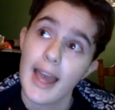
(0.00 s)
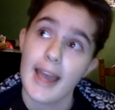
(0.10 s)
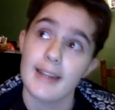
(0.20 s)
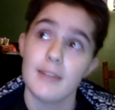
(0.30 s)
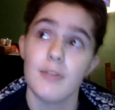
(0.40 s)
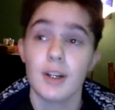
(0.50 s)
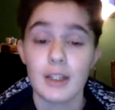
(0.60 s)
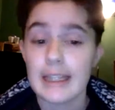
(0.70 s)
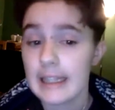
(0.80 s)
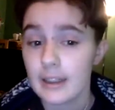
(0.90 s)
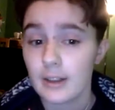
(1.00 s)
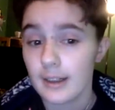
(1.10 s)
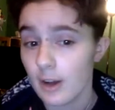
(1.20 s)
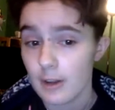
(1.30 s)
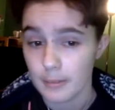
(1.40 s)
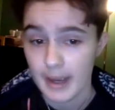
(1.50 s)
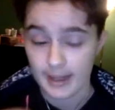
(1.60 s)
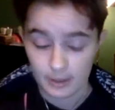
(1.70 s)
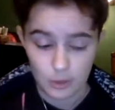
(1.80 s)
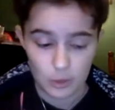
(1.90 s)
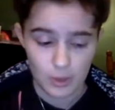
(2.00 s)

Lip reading: and it very clearly calls back to